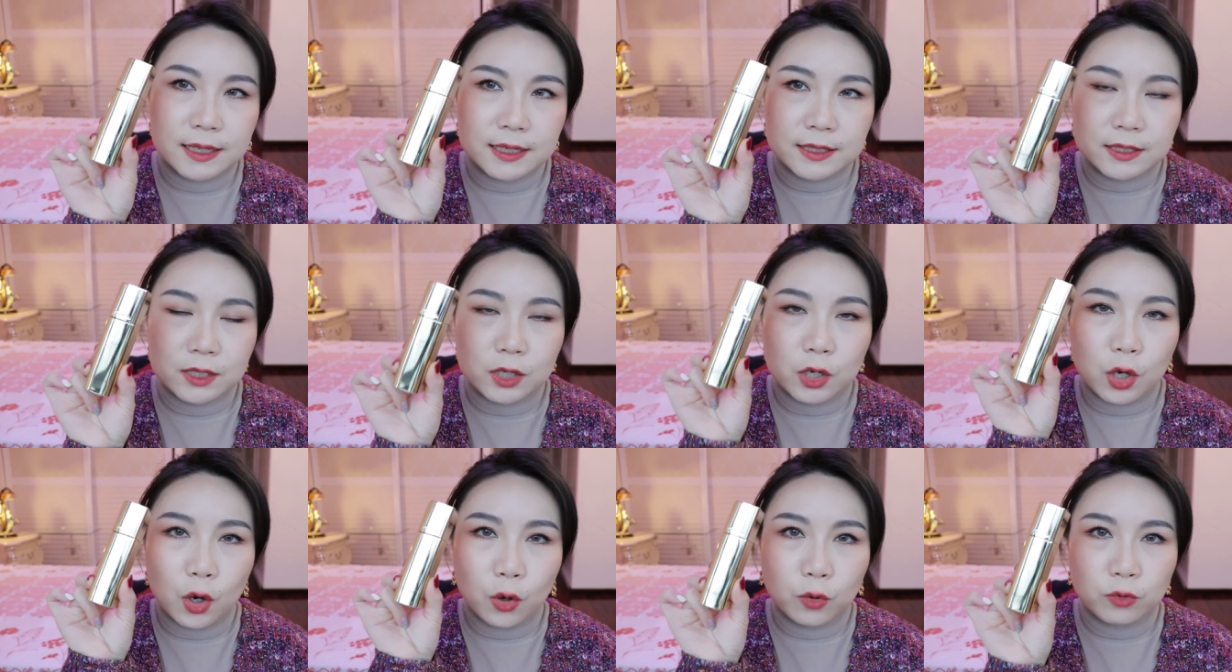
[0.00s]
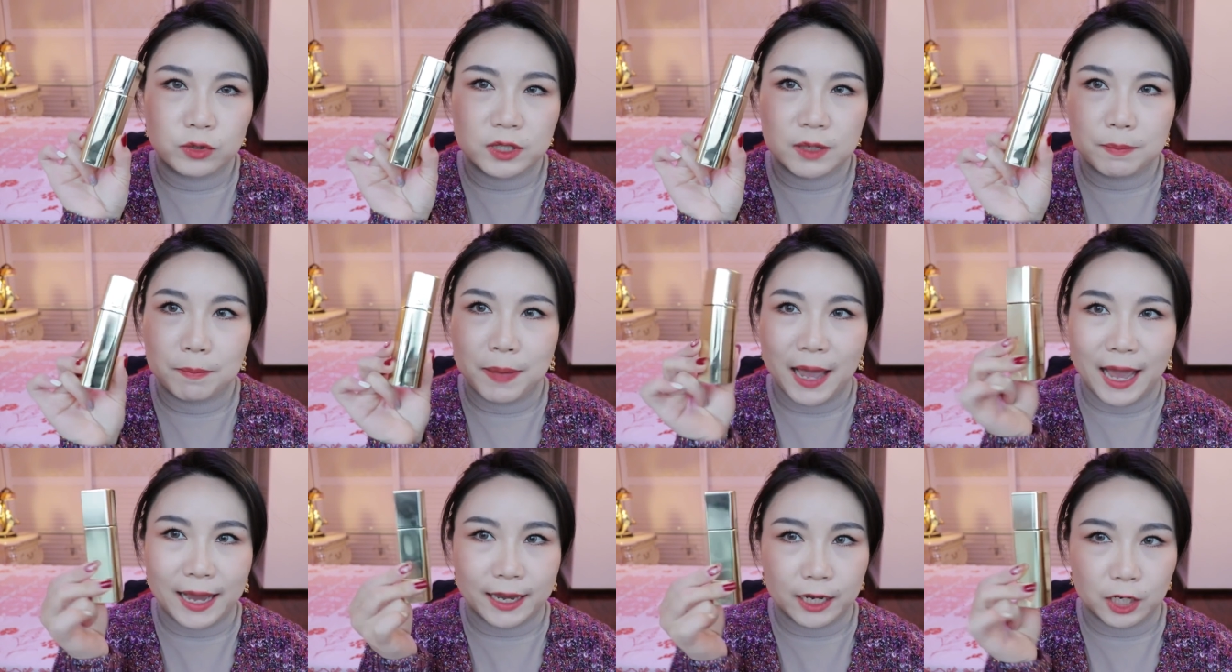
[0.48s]
this golden
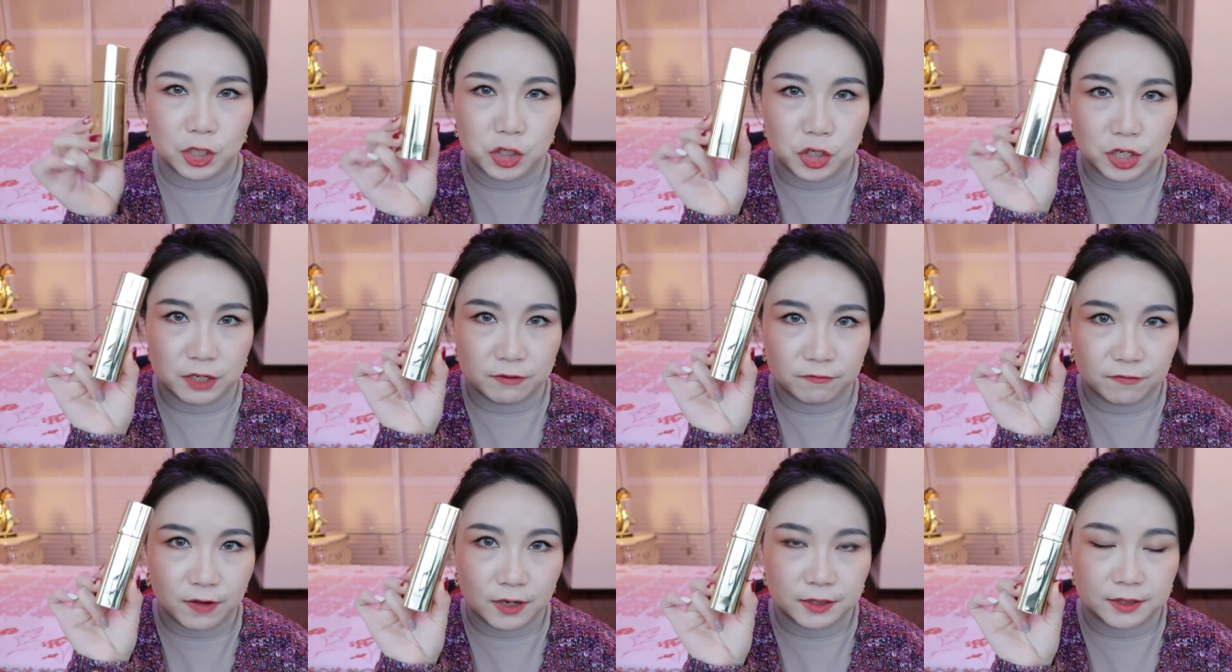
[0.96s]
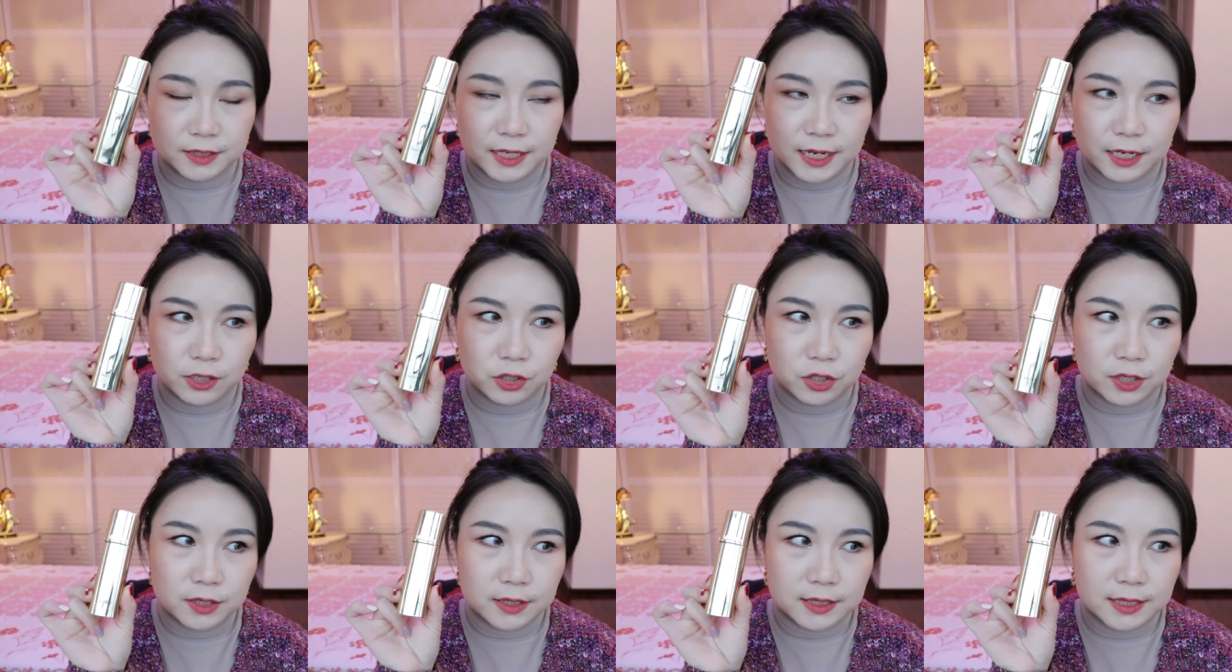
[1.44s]
packaging
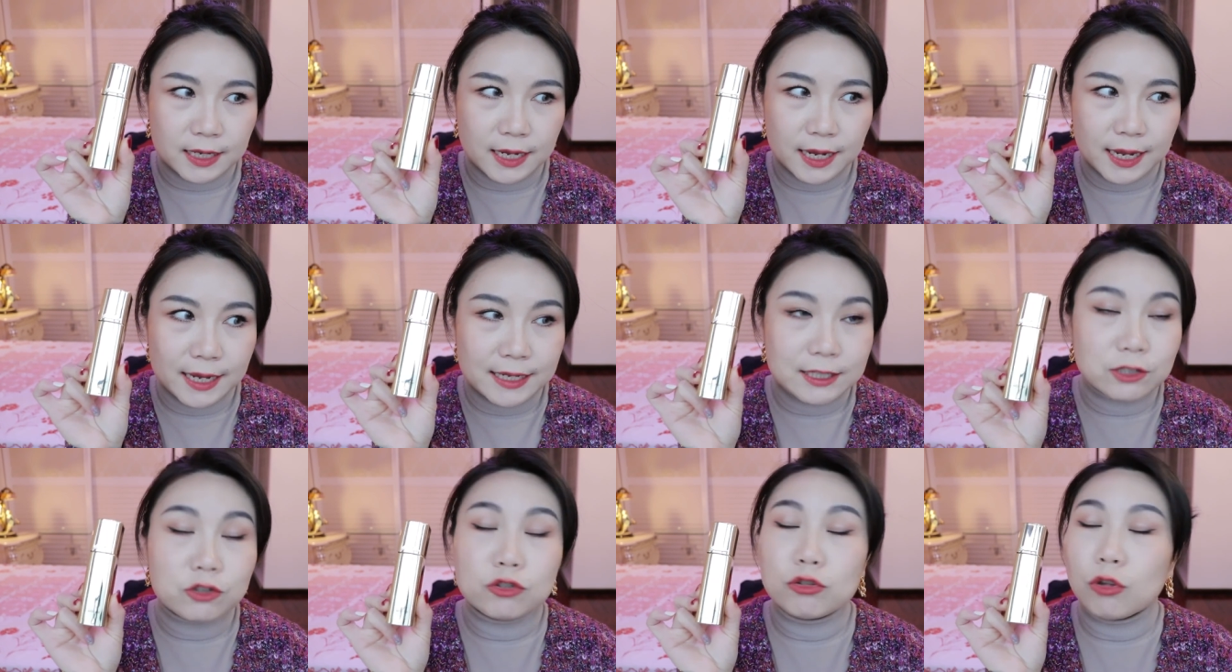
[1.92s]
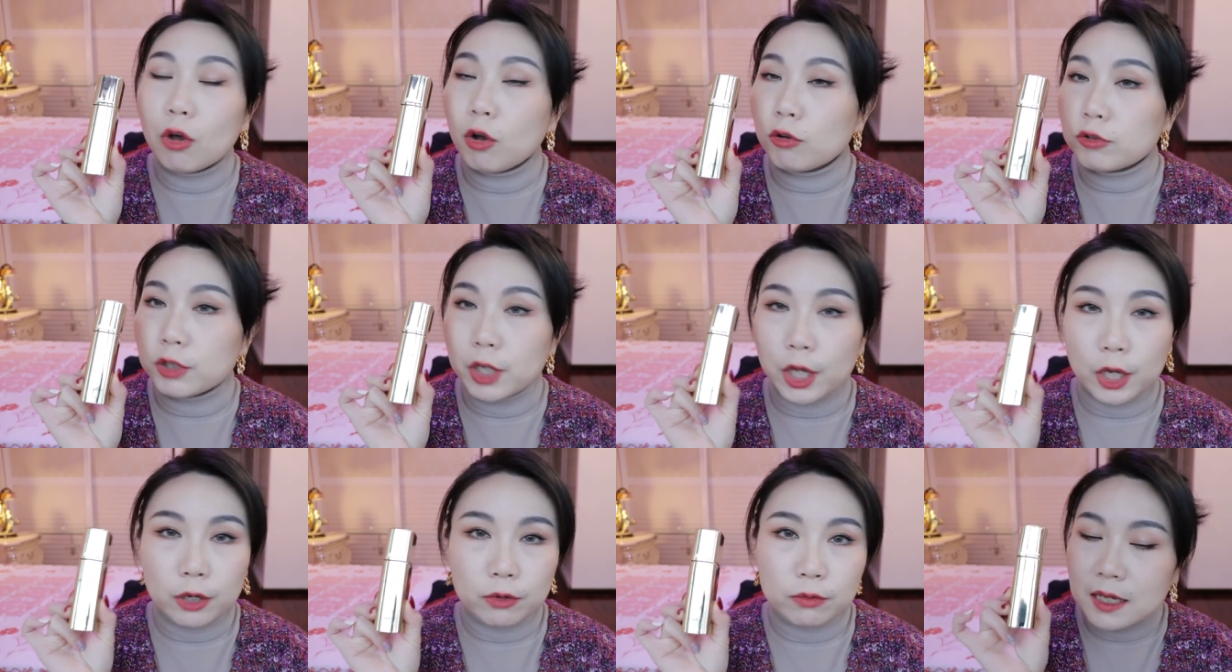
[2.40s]
foundation is not
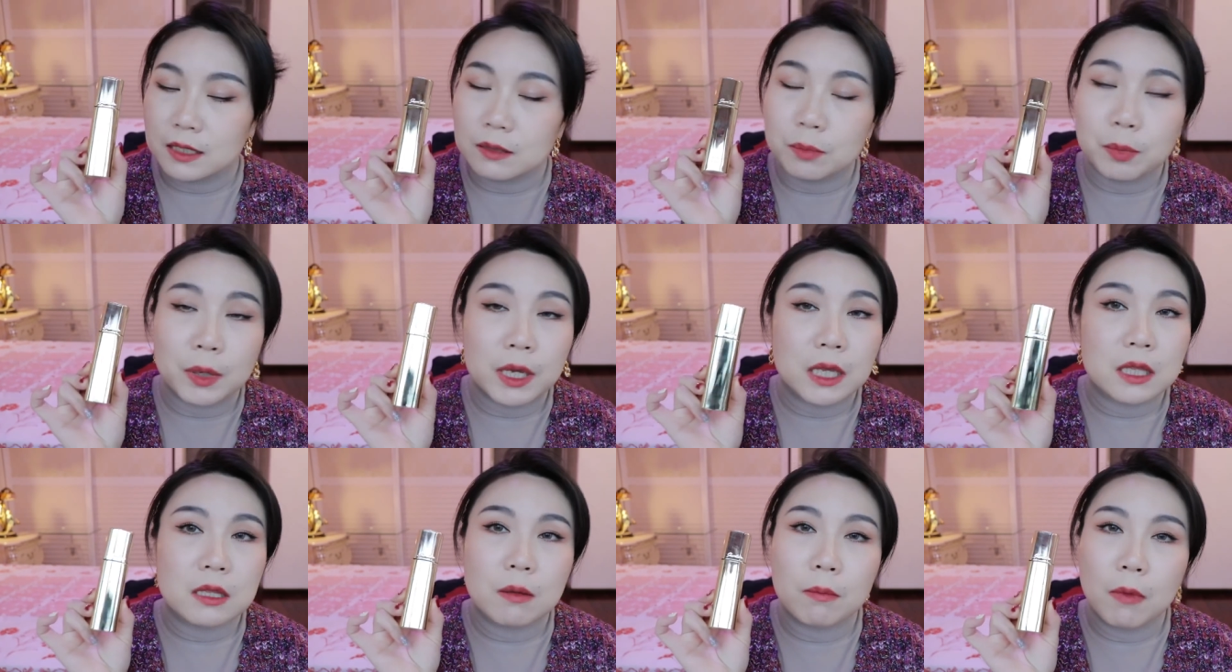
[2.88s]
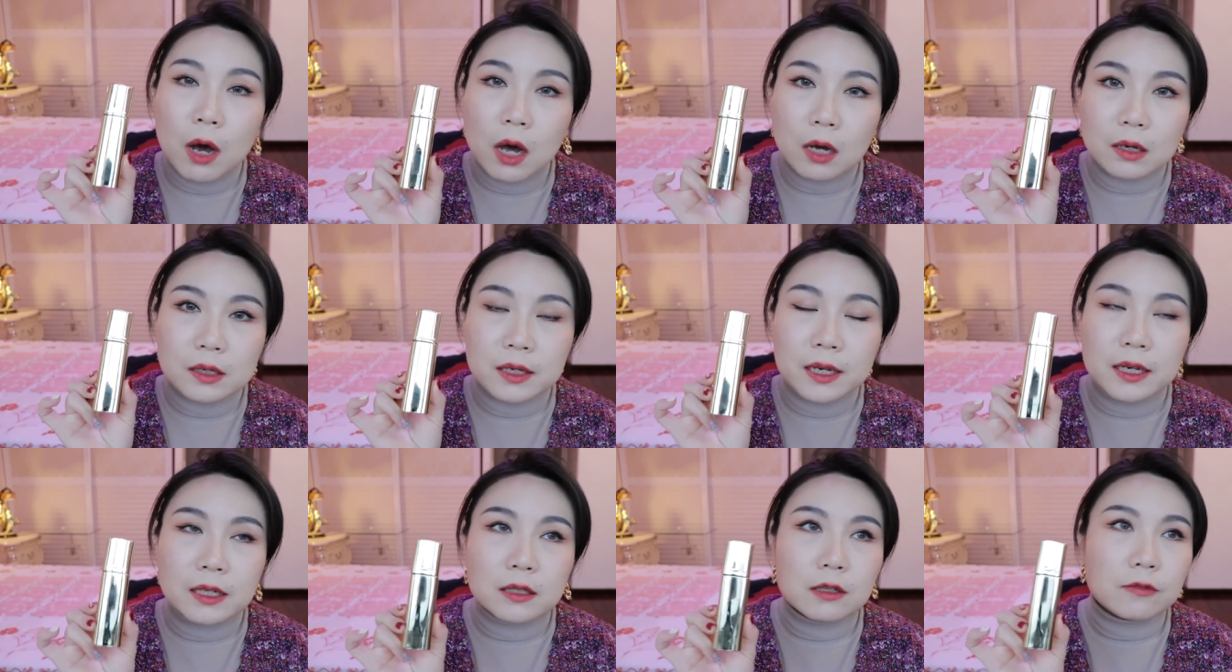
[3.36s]
new. It's been in the
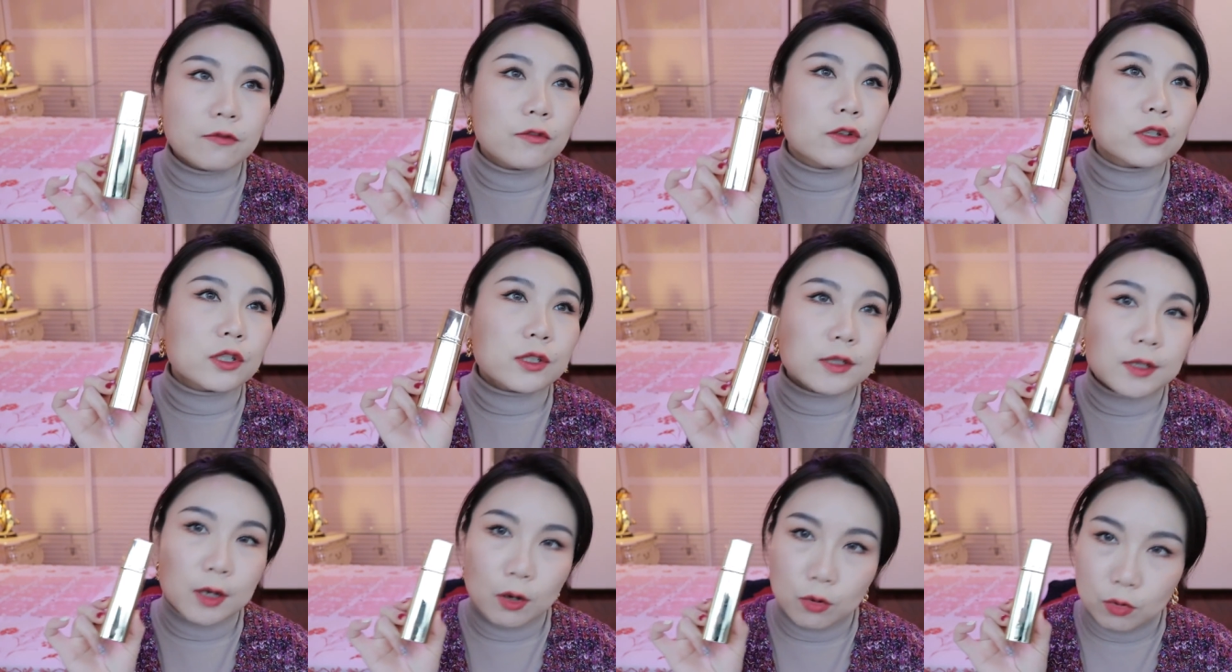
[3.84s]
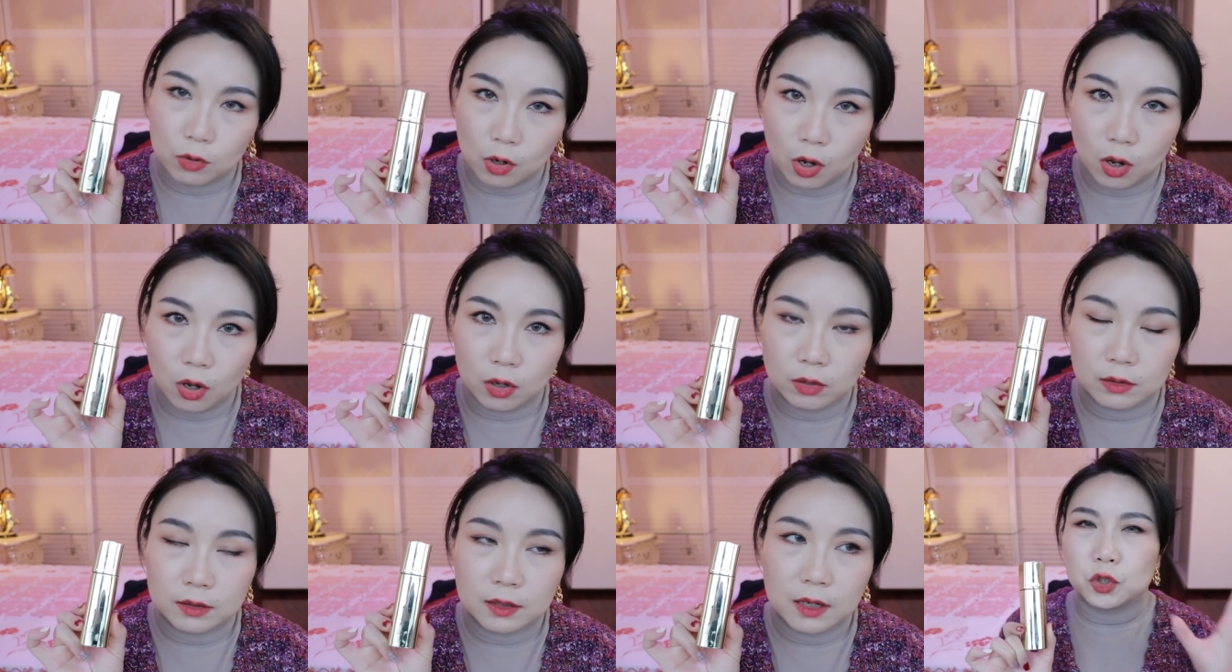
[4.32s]
market for so
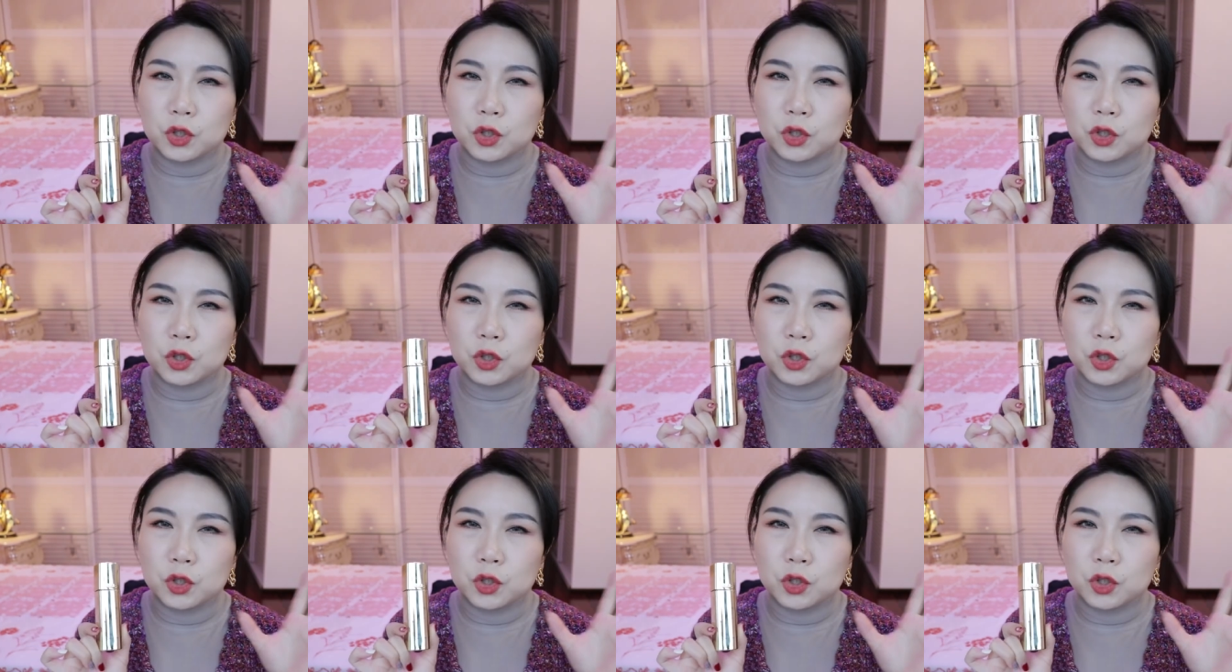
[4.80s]
long.